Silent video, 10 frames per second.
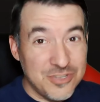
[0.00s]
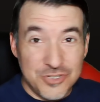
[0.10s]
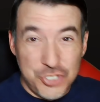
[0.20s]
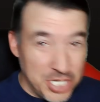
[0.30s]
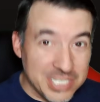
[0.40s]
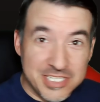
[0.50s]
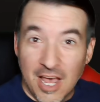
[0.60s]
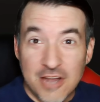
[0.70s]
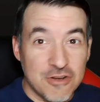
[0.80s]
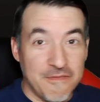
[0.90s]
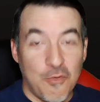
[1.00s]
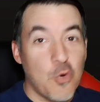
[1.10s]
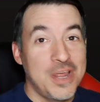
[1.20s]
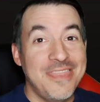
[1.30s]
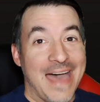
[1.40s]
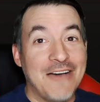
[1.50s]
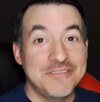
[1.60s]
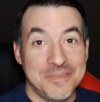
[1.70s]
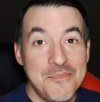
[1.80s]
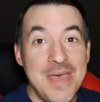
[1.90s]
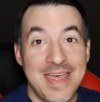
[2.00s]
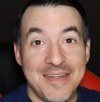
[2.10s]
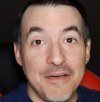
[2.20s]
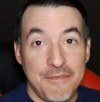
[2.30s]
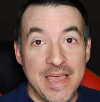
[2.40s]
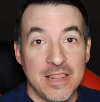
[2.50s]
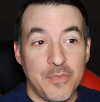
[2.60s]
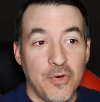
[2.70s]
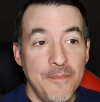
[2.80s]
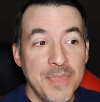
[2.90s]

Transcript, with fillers: just under 40,000 men available.